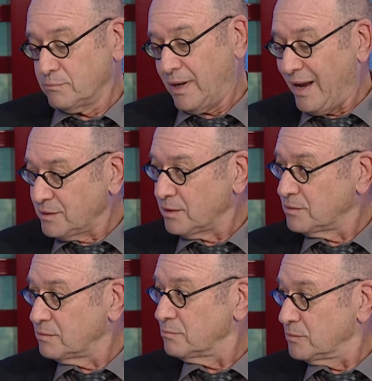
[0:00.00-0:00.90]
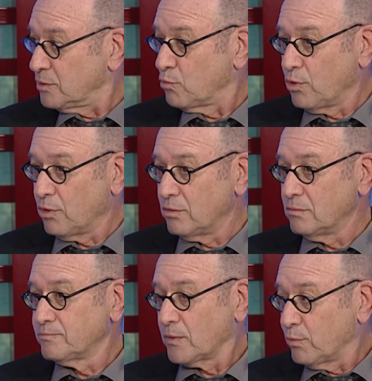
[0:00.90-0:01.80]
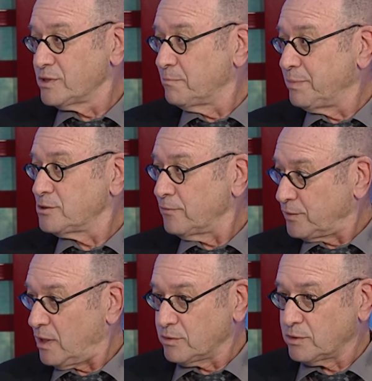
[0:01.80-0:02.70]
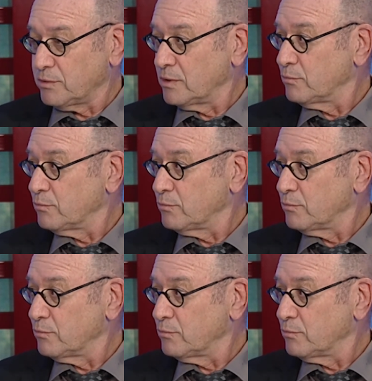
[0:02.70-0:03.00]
ended the war with a piece of territory,